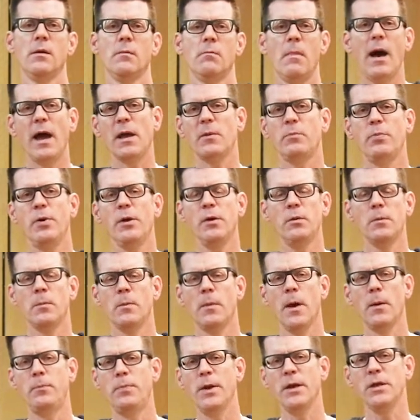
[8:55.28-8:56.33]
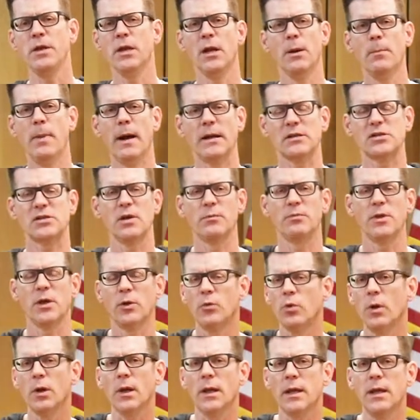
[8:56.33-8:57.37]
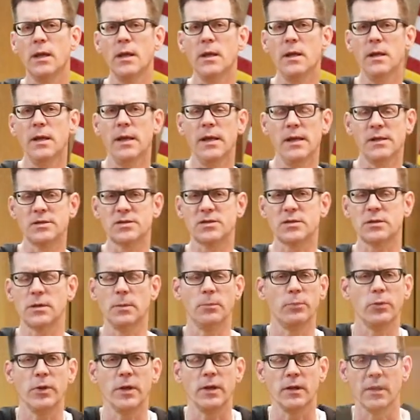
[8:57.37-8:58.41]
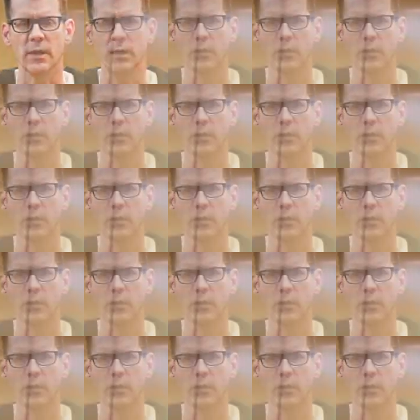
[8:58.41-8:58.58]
My opinion about something really is completely